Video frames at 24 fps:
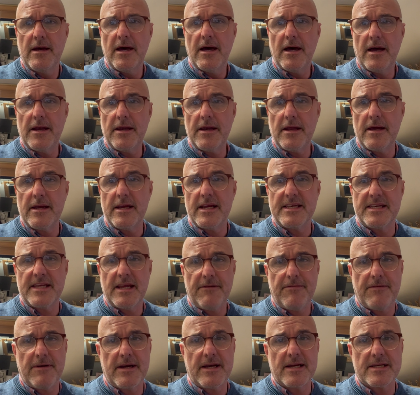and it
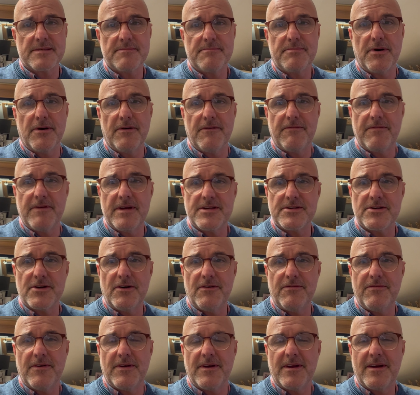definitely doesn't put fish
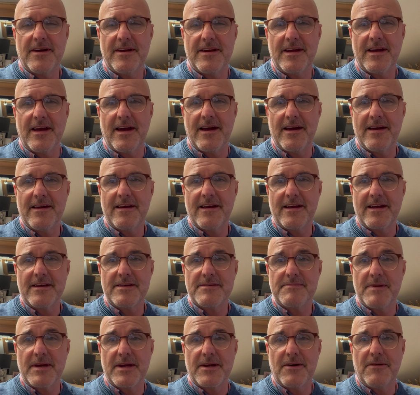off, and yeah,
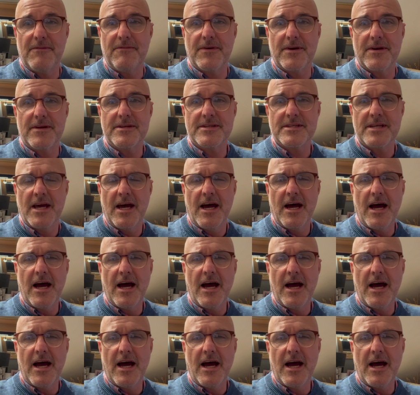gives me confidence.